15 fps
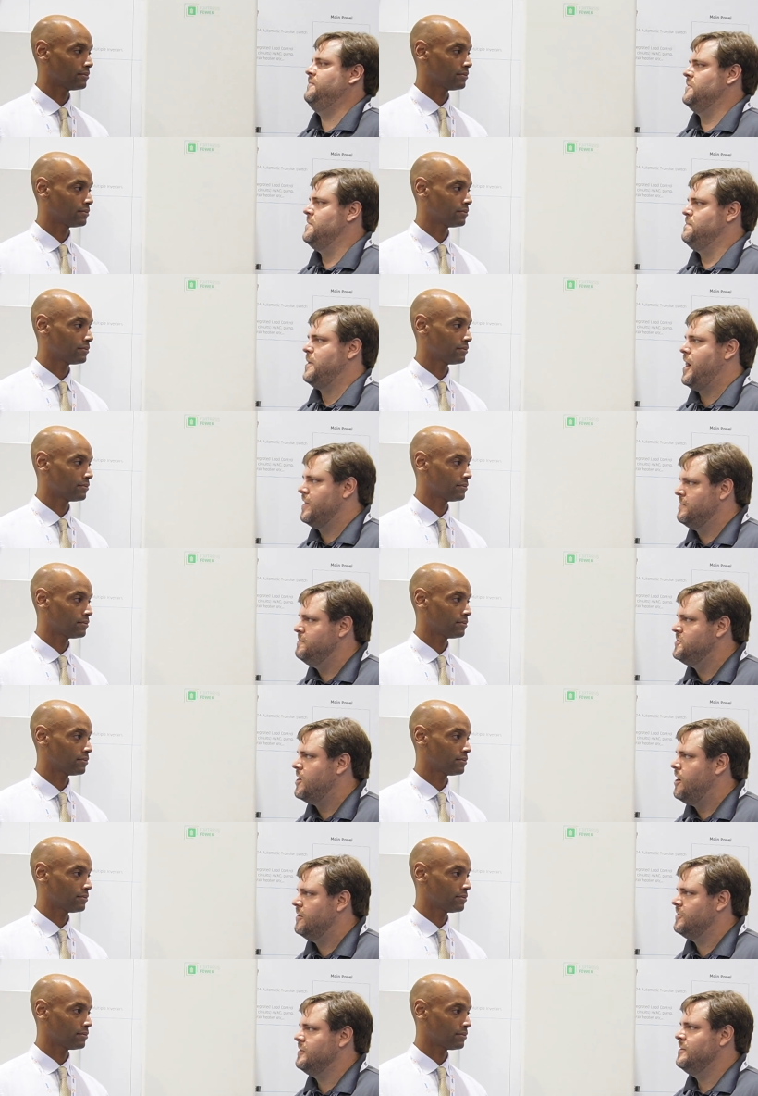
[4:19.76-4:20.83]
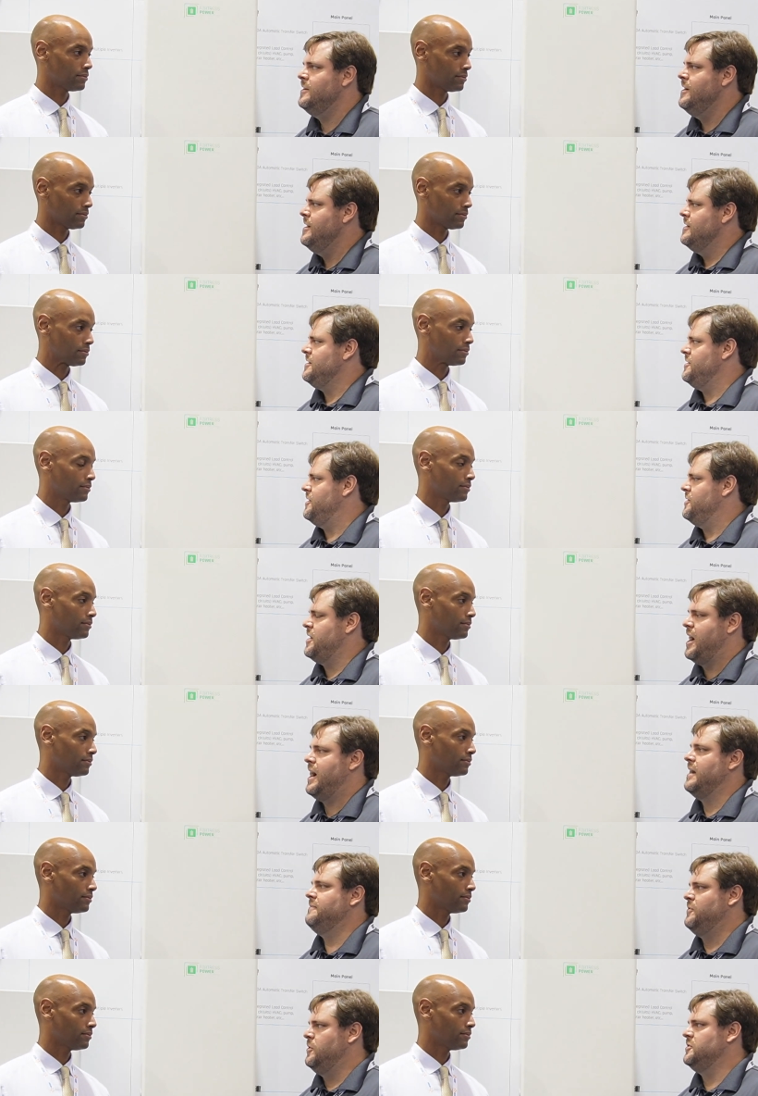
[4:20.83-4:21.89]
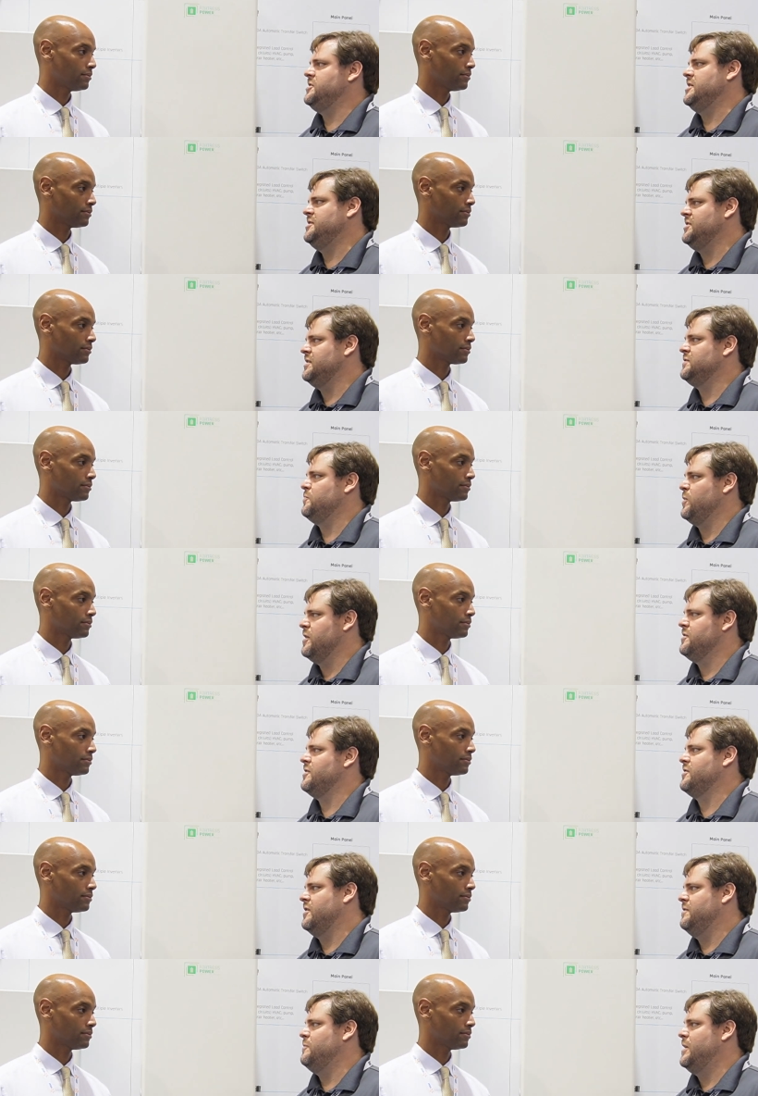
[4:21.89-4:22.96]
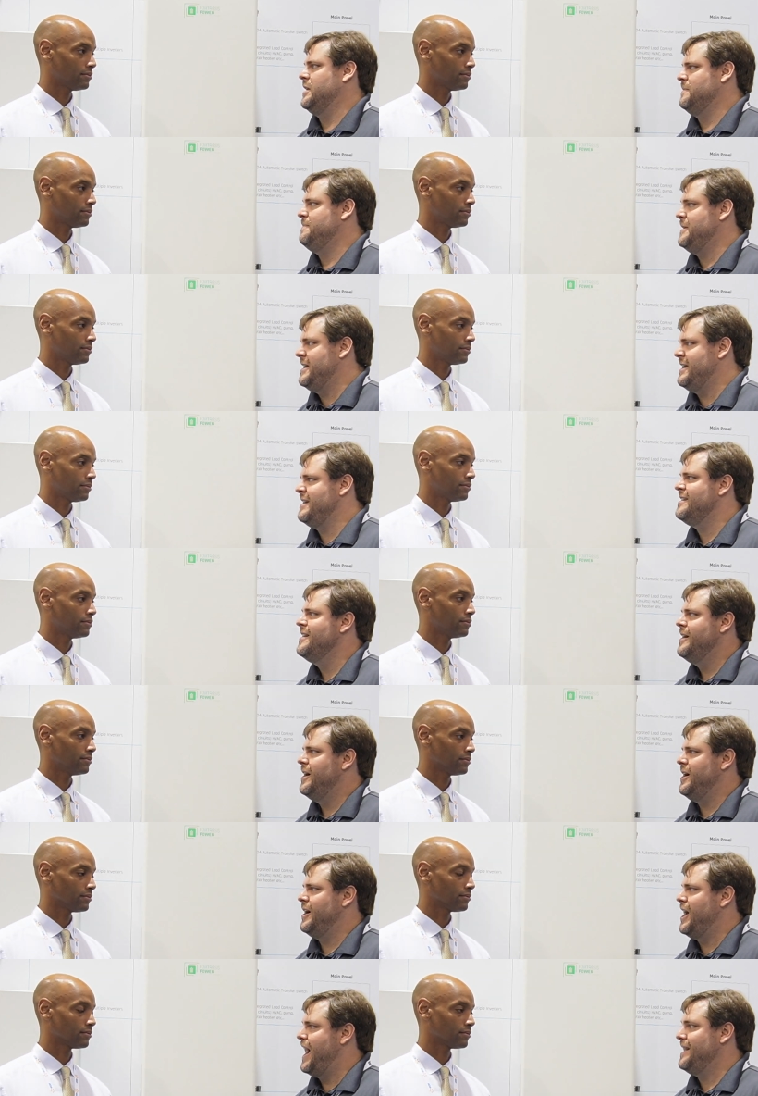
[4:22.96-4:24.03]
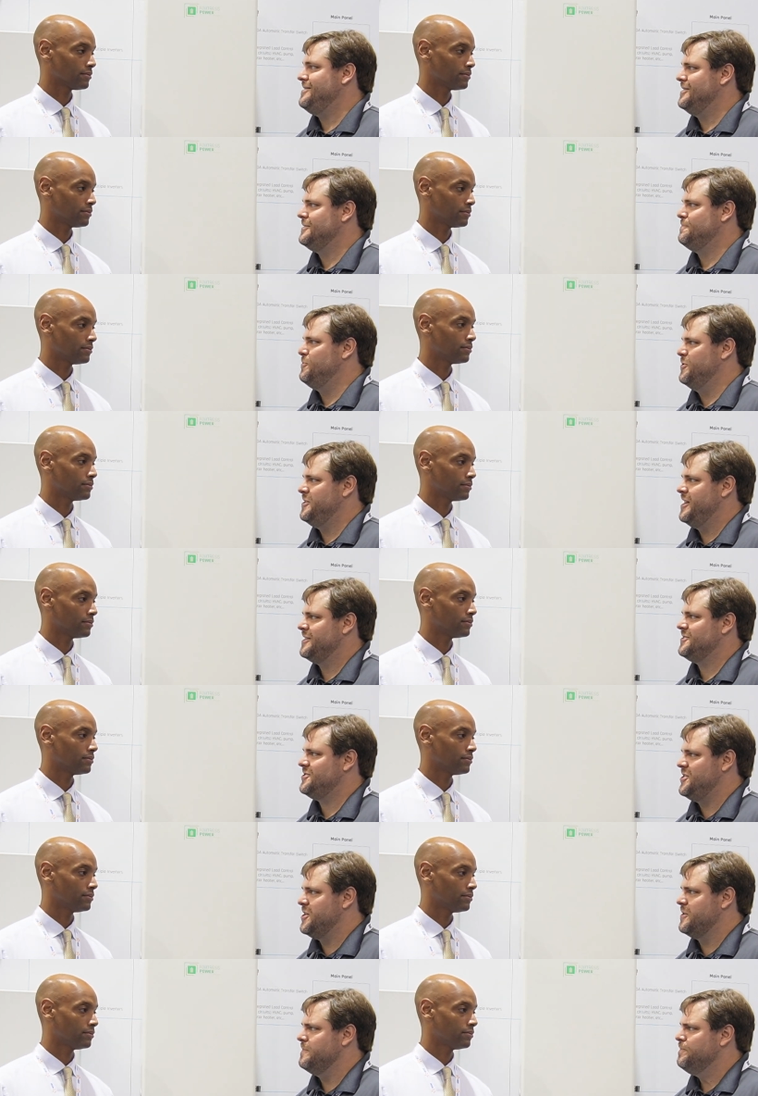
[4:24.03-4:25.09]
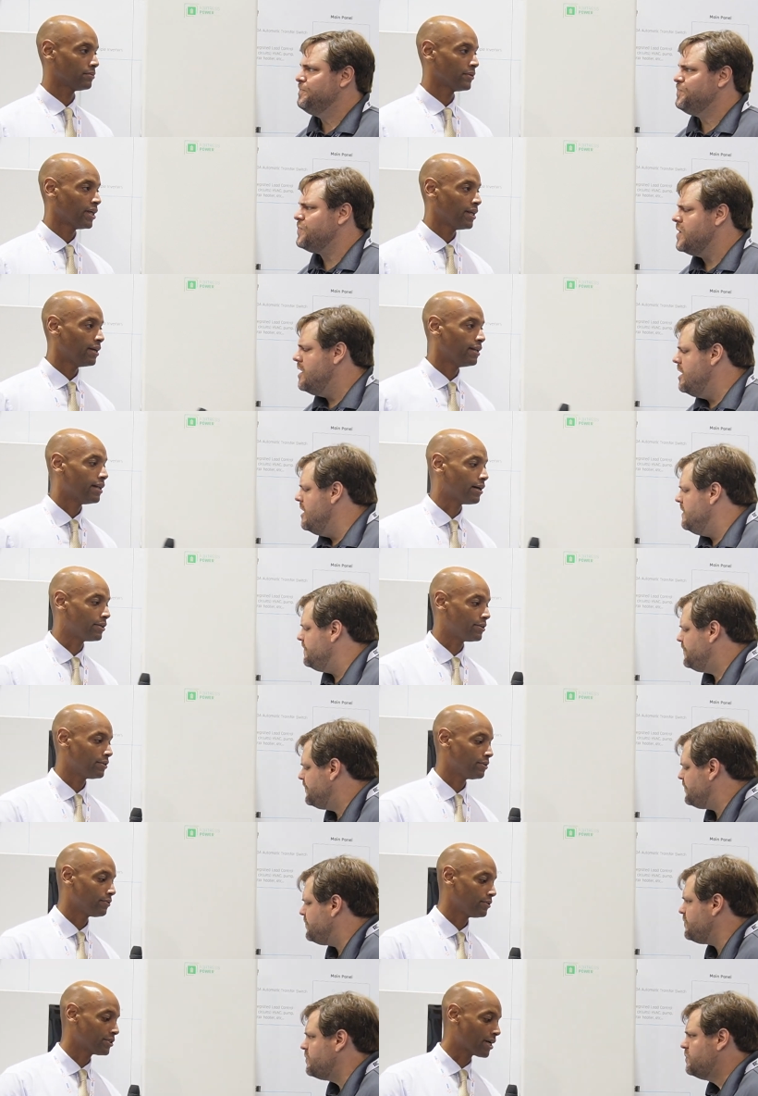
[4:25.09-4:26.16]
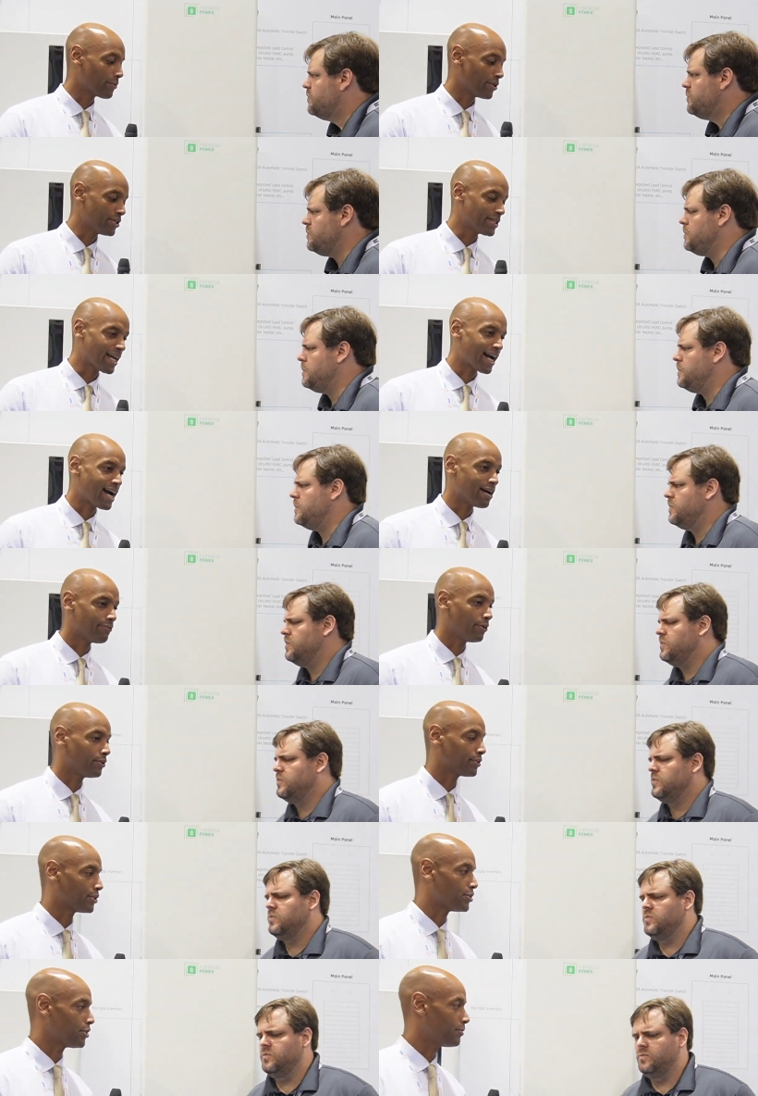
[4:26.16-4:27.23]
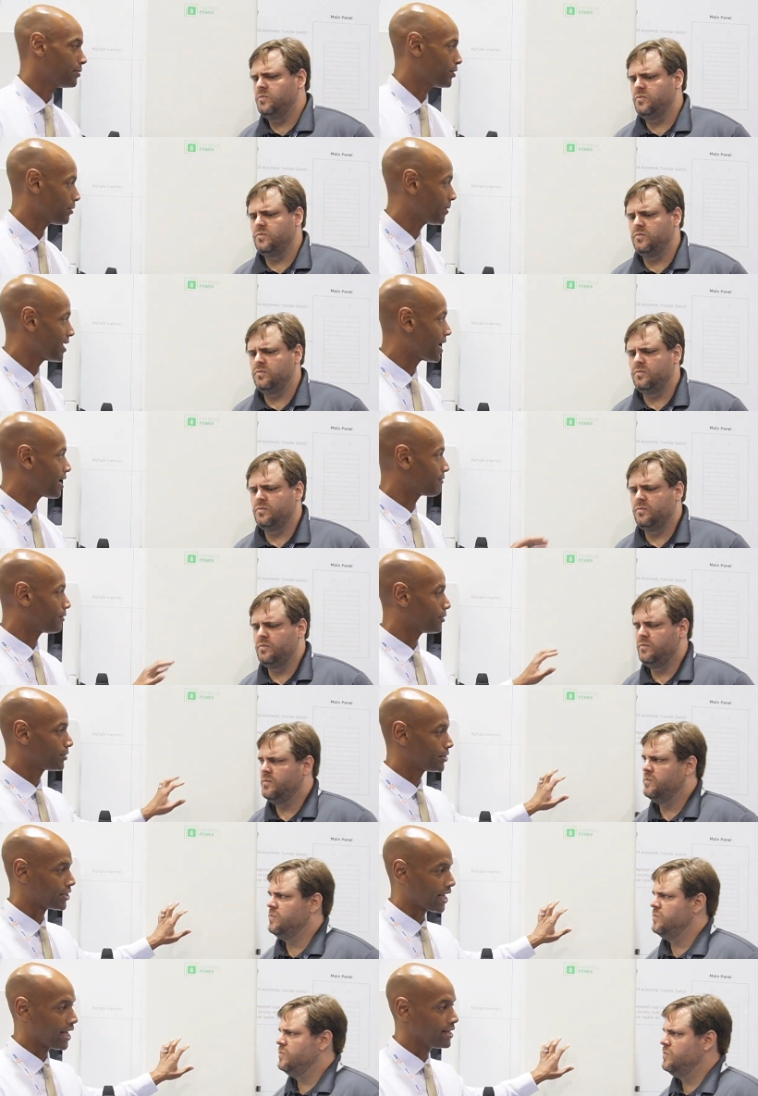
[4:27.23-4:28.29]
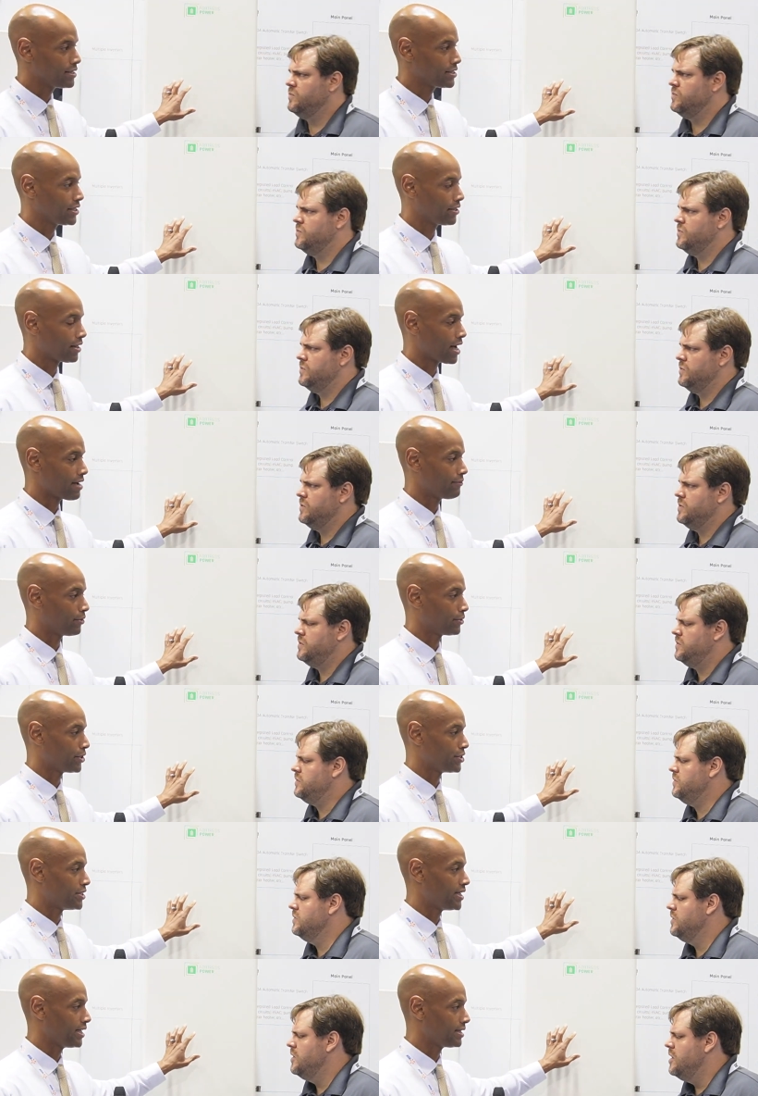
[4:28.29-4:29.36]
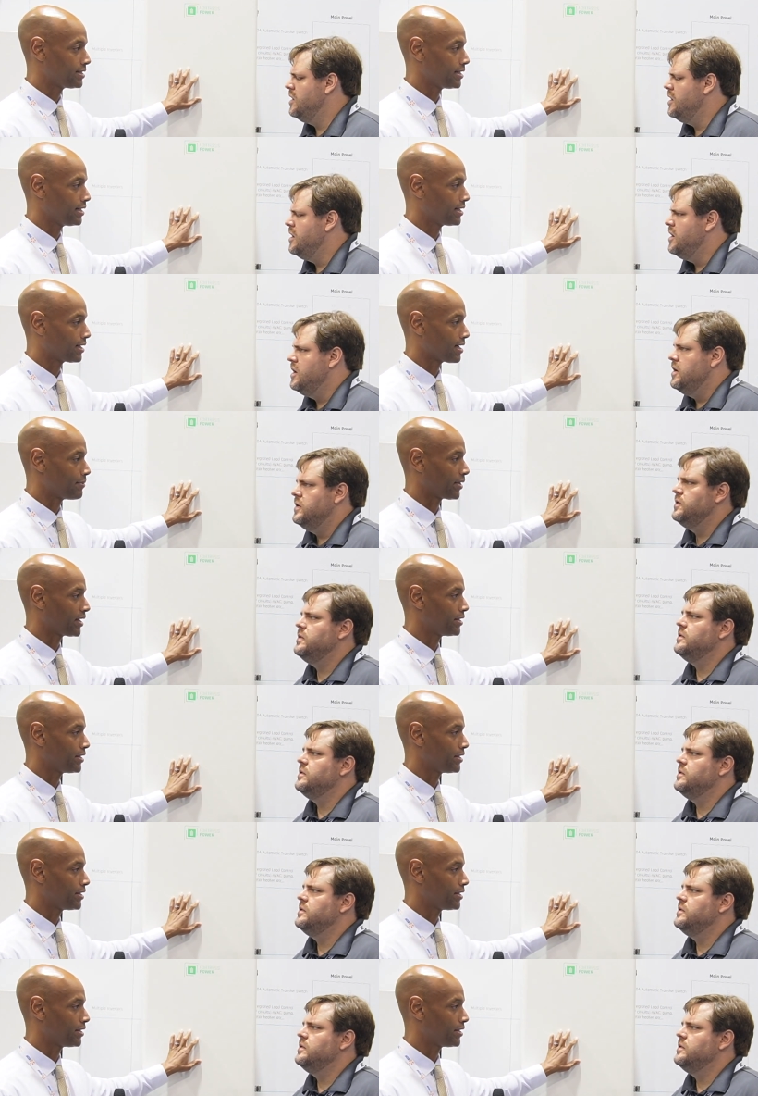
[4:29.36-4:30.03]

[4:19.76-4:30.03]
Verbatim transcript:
Speaker 1: for the bottom dollar, you know, the high voltage is where they're going to want to be at this point next year.
Speaker 2: Now, John, when you say high voltage, do you mean high voltage AC or high voltage DC coming